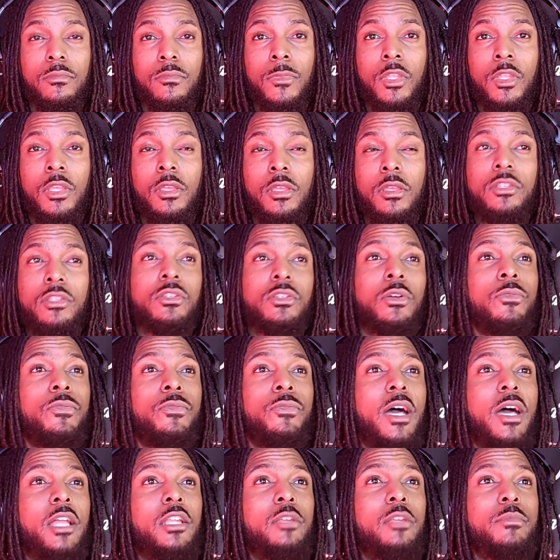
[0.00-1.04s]
So
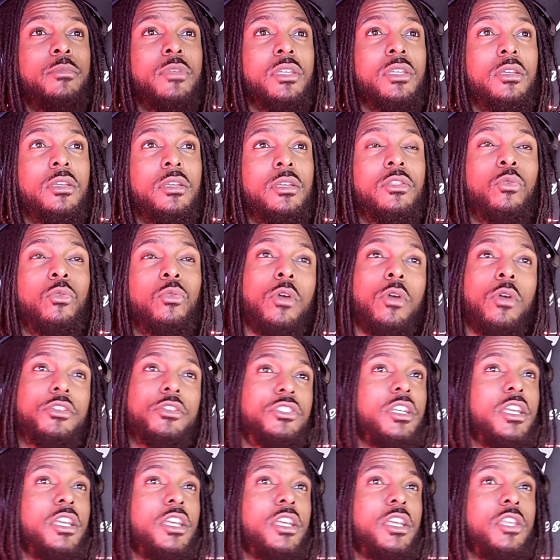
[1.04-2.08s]
follow me. The worst
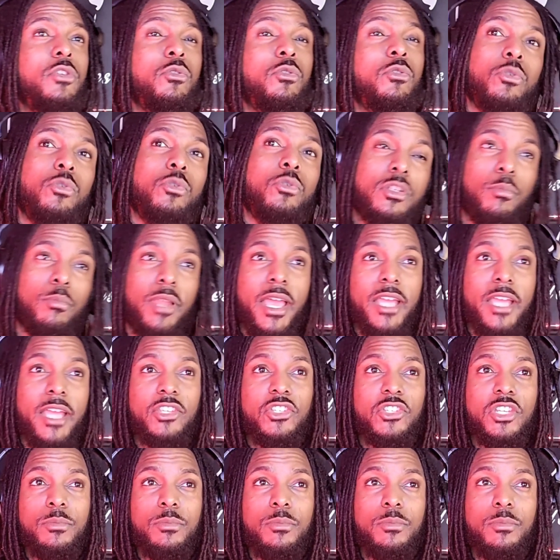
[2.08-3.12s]
thing you could do as a black
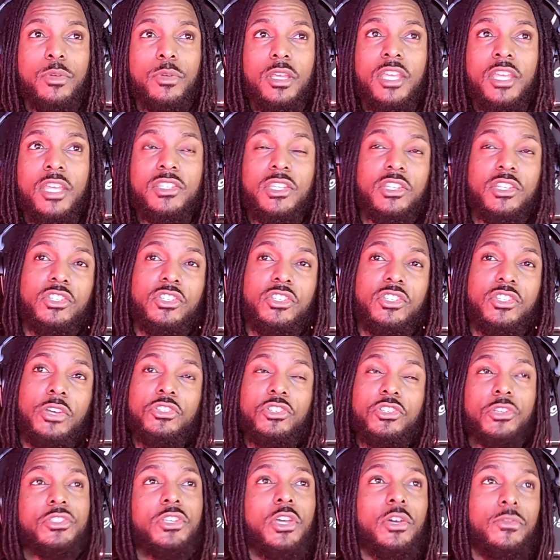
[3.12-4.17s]
sheep is insert
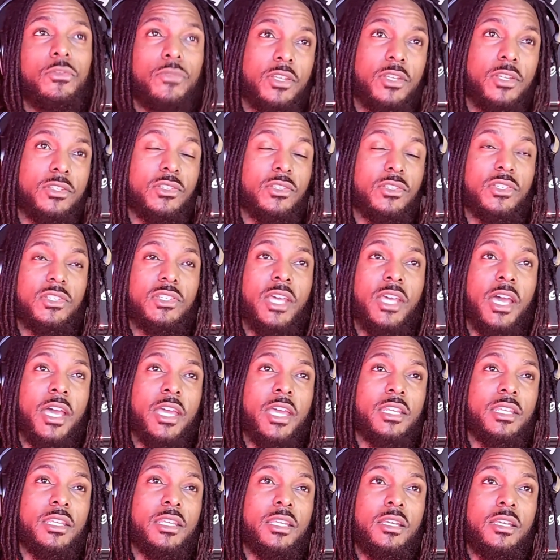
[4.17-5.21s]
yourself into
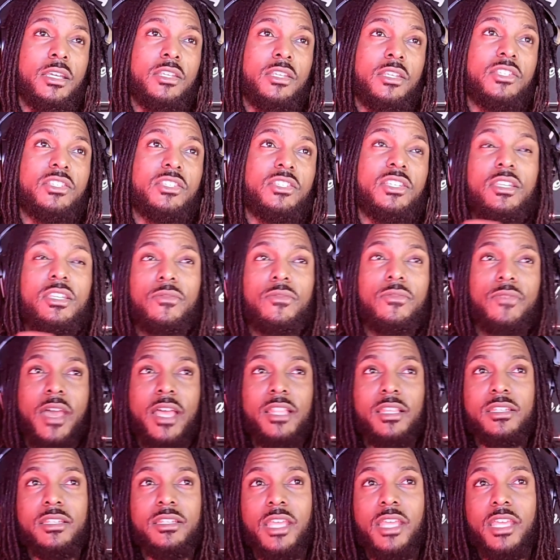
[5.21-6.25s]
society, seek
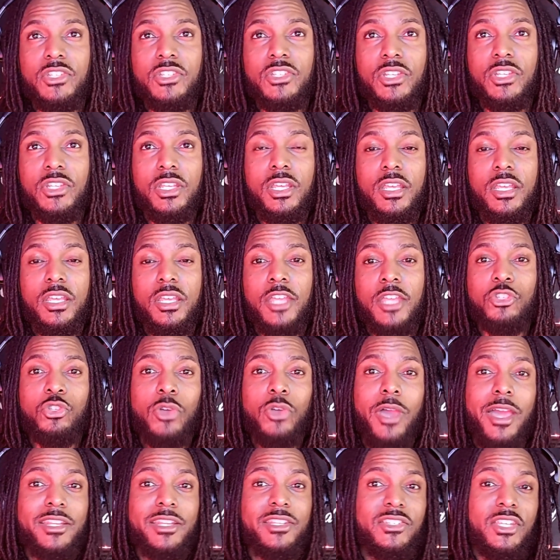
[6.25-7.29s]
validation, and try
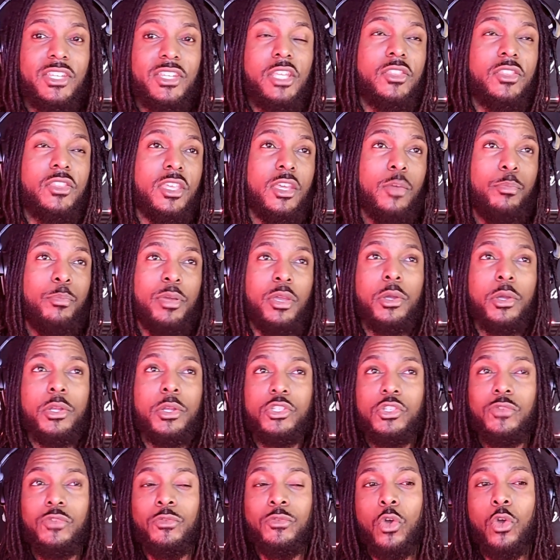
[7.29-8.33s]
to seek the appearance
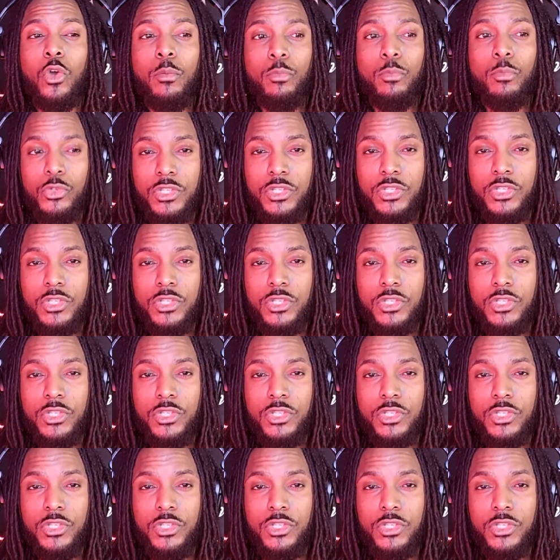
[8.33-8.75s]
of normalcy.